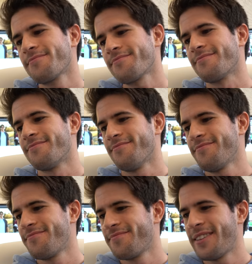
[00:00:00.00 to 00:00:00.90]
Hmm,
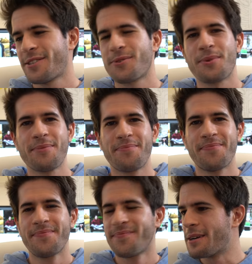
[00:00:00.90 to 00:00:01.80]
that's sweet.
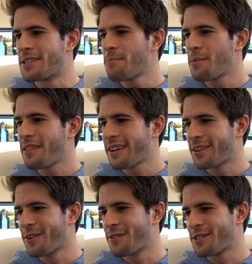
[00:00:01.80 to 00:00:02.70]
My sympathetic
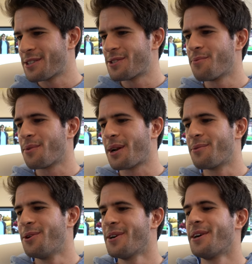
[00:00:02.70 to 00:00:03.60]
nervous system when
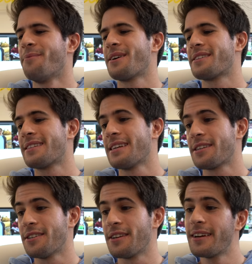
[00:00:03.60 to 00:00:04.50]
I'm doing a
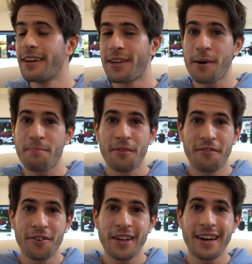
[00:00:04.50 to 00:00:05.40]
presentation. Yep,
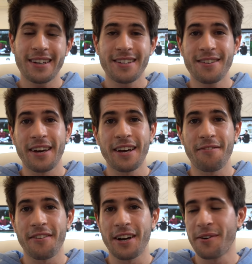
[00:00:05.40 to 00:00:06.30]
fully active and
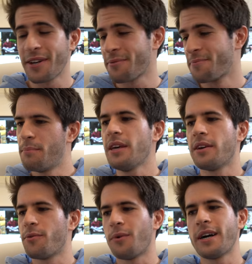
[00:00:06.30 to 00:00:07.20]
firing.
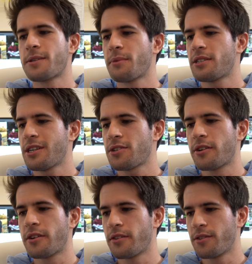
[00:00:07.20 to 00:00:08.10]
Me, why does my chest
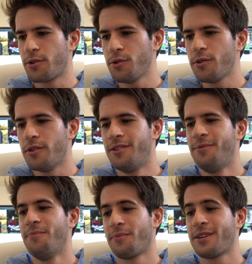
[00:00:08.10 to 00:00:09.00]
hurt? Google,
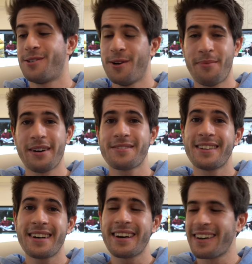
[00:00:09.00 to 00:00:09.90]
because you're about to
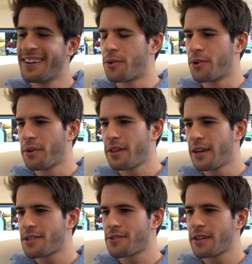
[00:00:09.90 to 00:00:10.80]
die. When you
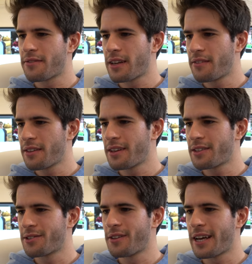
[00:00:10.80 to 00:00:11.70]
realize you left everything
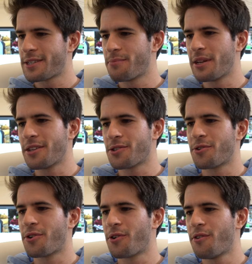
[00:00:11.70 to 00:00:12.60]
till last minute so
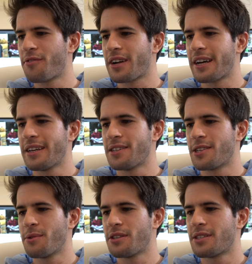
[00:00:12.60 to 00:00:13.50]
your overnight needs
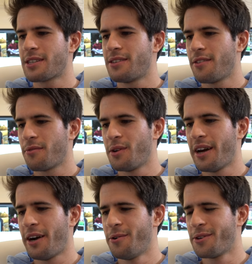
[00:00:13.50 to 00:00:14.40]
to be 63
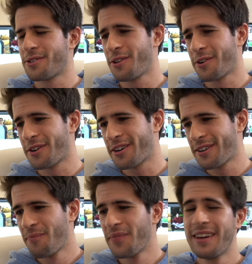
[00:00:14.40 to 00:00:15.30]
hours longer.
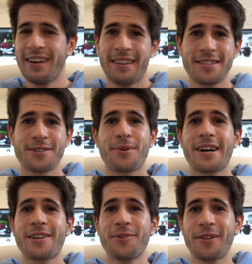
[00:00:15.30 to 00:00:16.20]
This is
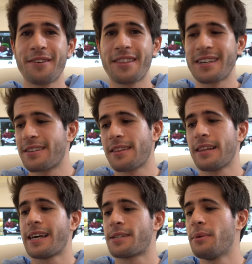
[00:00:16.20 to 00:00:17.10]
why I don't leave things to the
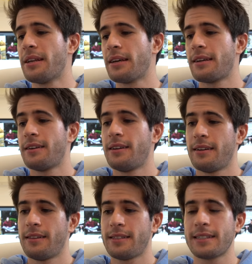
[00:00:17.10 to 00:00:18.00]
last minute
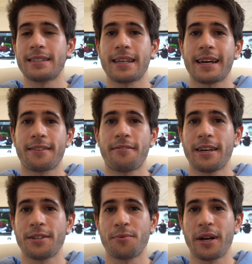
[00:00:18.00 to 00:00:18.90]
this exact
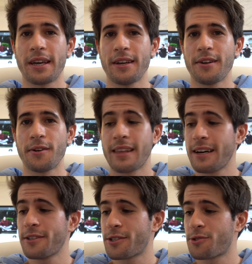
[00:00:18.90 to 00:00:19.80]
face right here.
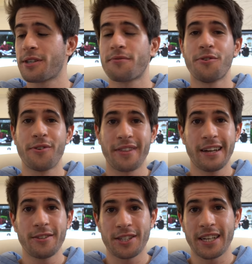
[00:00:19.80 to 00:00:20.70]
That looks stressful and
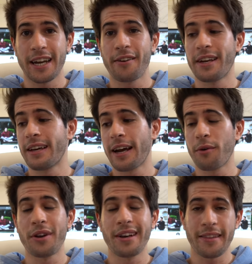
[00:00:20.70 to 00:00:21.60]
that looks scary and I
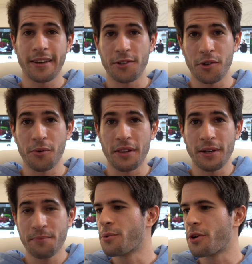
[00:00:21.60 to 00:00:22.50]
want nothing to do with
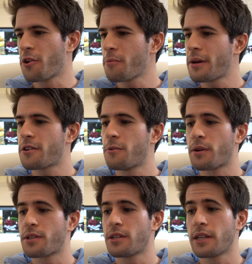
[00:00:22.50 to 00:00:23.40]
it. When a non-medical
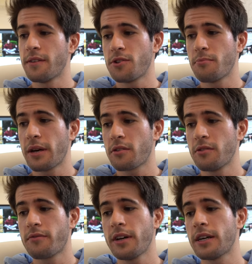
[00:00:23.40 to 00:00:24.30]
person gives you
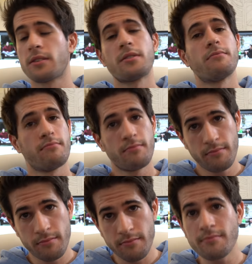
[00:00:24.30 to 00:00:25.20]
medical advice,
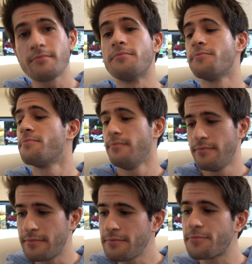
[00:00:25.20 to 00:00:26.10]
Mm-hmm.
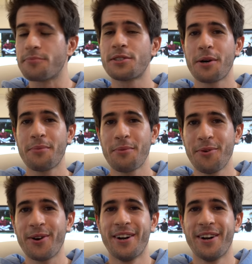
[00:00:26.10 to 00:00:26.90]
Mm-hmm. Tell me more.